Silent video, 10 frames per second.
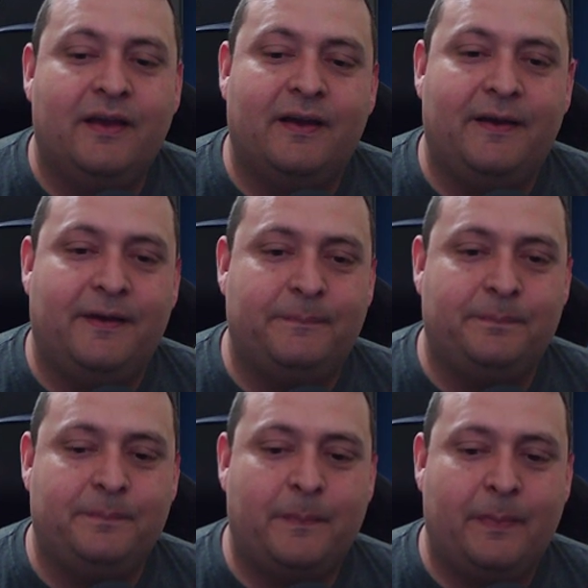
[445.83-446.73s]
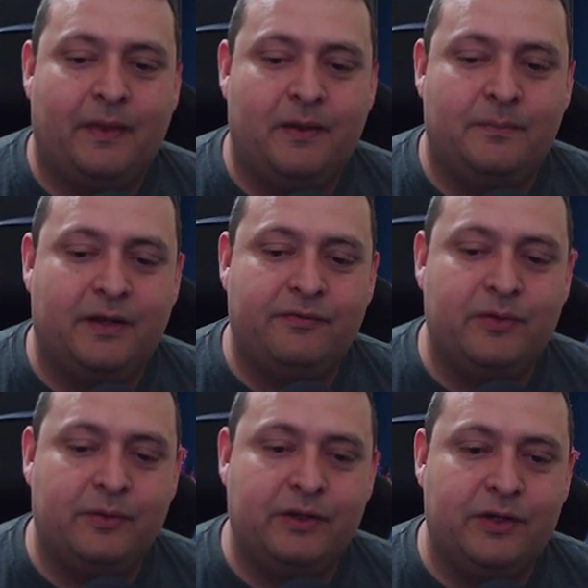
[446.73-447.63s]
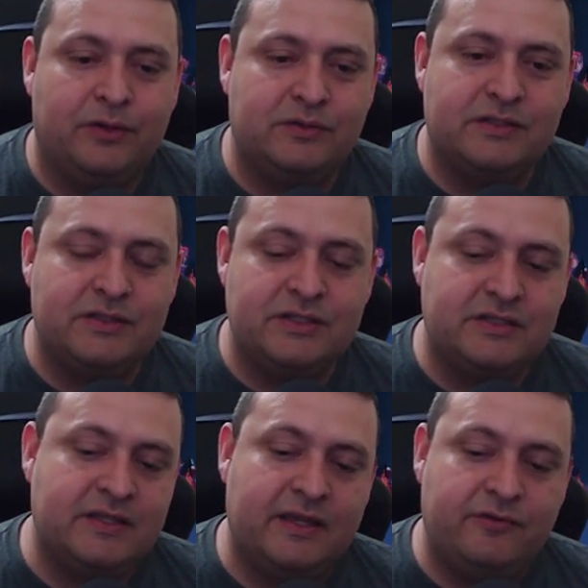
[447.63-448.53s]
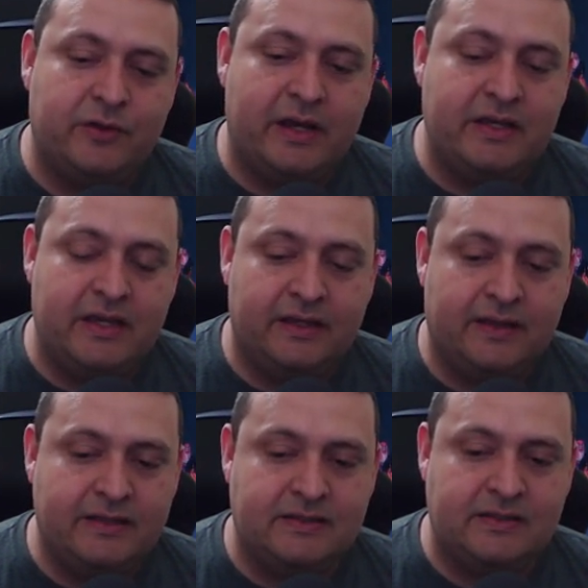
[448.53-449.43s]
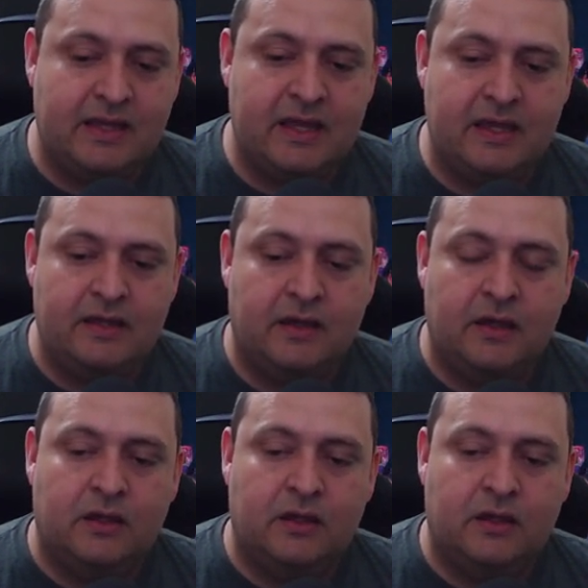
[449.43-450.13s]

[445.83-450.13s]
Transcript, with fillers: Um, but if you you know just to give you an idea, let's say